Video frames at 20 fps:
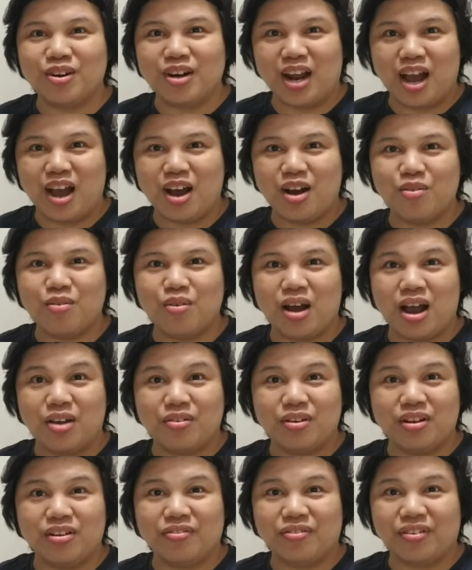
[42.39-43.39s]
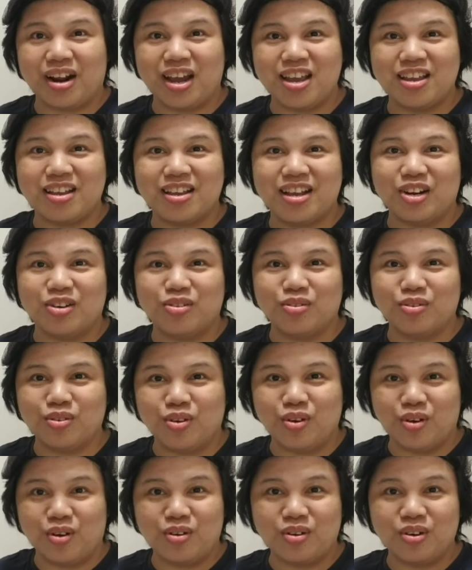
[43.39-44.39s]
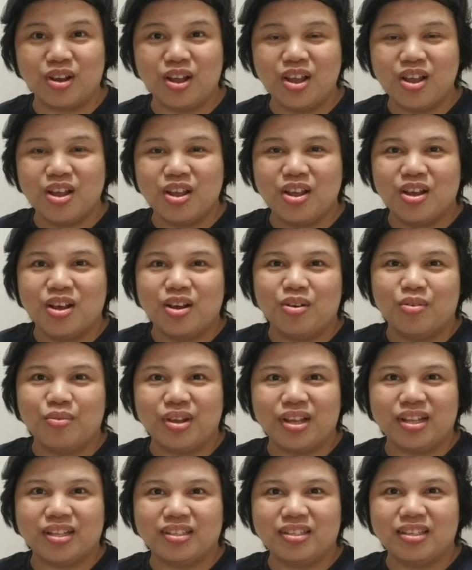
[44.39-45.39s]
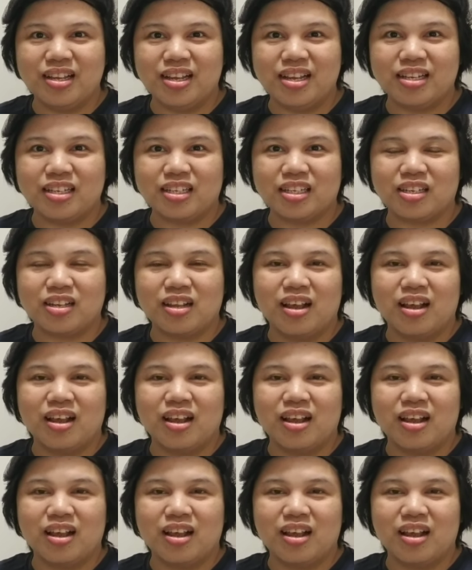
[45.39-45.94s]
Now I will fry galunggong with this